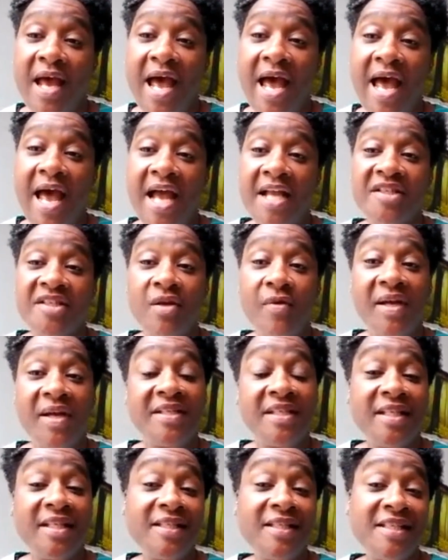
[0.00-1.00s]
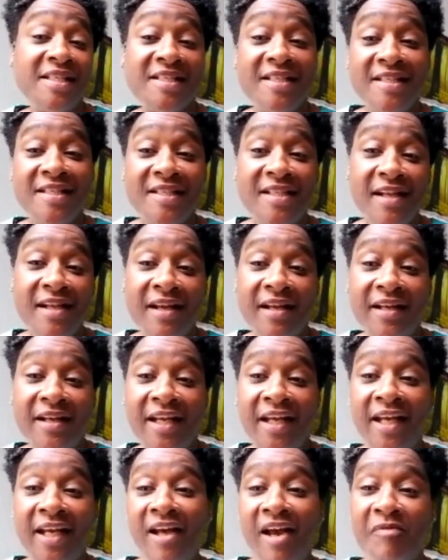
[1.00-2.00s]
And so I did the distance
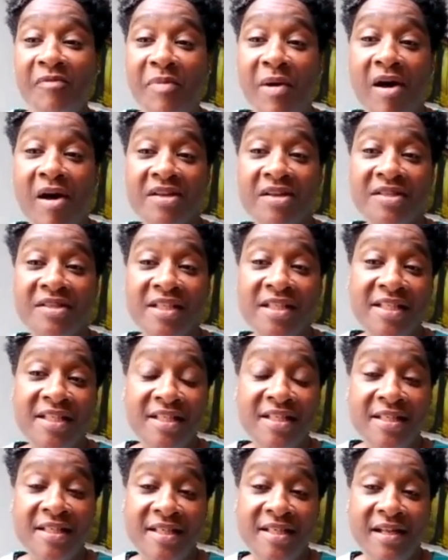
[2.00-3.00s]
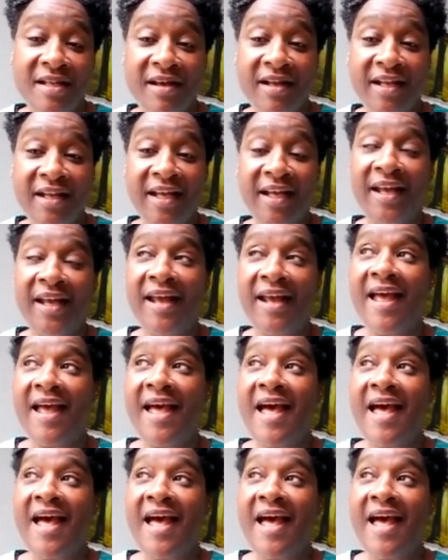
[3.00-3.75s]
learning. I passed the distance learning.